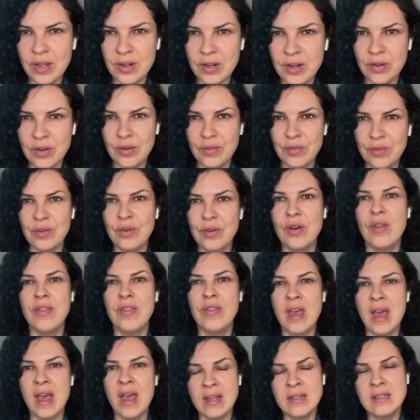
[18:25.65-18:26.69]
I don't know if you heard
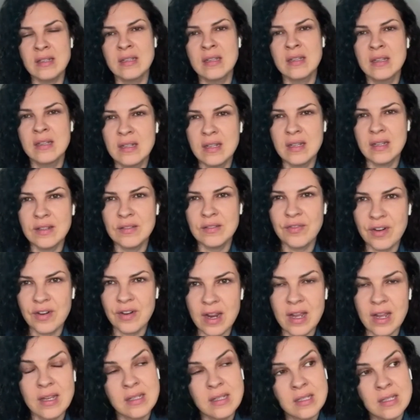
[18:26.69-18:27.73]
that
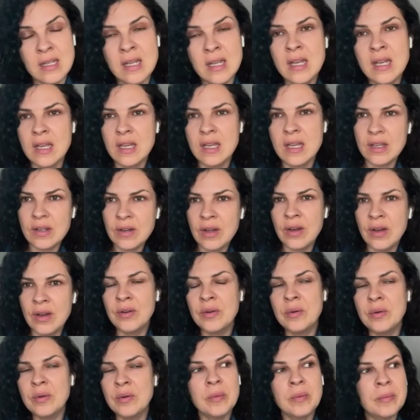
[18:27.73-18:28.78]
phrase,
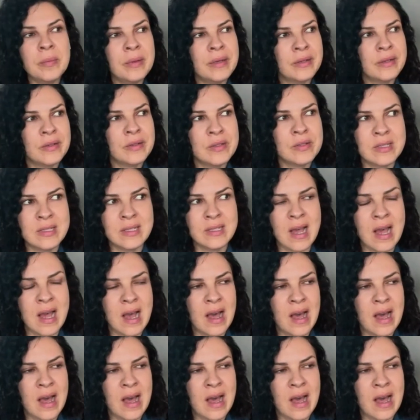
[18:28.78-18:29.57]
because